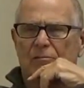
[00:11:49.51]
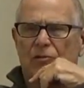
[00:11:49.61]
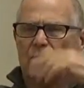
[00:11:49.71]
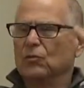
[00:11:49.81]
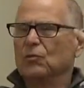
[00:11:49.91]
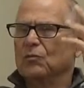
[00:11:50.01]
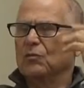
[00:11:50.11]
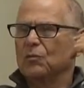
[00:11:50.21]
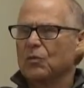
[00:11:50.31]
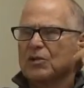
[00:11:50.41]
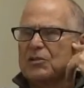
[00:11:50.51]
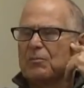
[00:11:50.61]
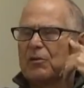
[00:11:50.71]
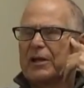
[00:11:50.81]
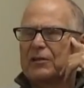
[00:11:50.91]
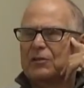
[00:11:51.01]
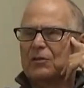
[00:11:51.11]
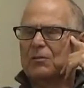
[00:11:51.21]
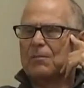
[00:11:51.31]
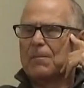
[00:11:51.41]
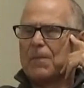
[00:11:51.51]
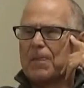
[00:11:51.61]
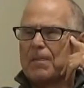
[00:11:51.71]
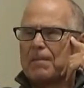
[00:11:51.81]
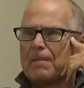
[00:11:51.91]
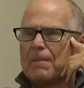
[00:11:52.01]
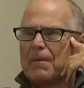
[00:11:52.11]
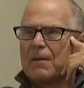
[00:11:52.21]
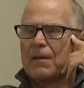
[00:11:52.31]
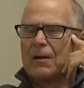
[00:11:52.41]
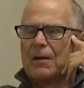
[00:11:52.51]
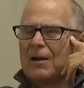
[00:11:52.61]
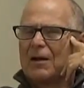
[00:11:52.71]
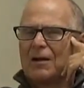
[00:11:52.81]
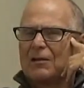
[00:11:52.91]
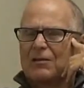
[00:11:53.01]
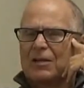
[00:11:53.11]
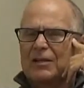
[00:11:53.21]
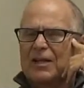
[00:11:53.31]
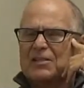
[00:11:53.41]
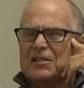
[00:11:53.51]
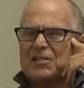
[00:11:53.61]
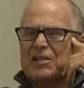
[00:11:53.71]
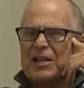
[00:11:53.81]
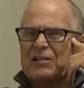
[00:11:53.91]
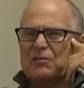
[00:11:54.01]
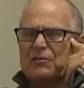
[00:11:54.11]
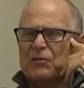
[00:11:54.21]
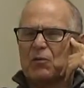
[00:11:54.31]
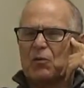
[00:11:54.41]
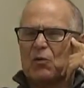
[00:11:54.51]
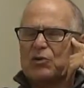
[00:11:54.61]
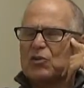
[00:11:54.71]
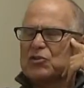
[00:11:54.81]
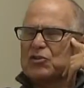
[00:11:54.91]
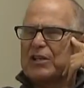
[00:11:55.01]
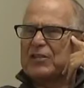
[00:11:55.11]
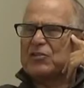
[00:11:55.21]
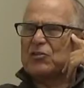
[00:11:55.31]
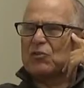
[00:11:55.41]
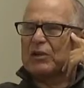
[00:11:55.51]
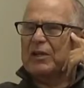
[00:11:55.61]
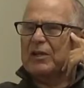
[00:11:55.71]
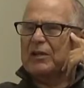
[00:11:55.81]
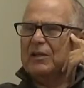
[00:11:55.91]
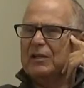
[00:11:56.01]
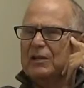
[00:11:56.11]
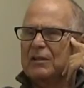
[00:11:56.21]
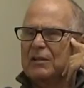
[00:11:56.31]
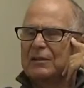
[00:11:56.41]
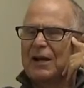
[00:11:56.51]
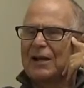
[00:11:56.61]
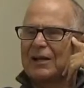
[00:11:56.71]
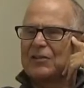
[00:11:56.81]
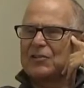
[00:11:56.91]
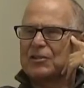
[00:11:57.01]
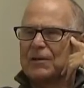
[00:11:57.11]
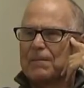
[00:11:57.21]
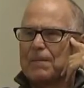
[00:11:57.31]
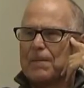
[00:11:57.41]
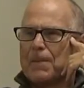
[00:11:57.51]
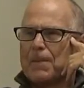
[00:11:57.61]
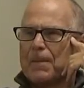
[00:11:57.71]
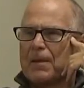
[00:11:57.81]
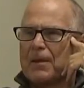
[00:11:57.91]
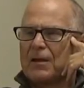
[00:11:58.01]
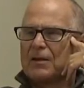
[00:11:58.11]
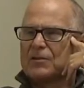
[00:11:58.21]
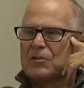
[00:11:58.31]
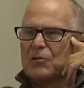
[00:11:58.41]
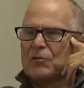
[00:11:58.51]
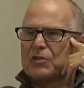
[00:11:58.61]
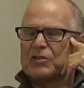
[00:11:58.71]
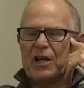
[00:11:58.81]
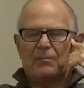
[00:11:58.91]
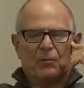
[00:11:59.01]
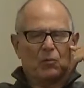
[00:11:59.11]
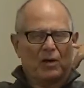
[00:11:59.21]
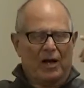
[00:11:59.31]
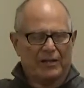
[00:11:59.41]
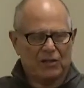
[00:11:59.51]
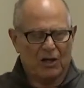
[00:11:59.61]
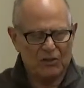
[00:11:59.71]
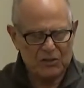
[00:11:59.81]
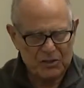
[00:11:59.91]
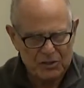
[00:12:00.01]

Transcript: do? What does the brain do? It thinks. It, it's the center for all your sensory knowledge. So for example, when I touch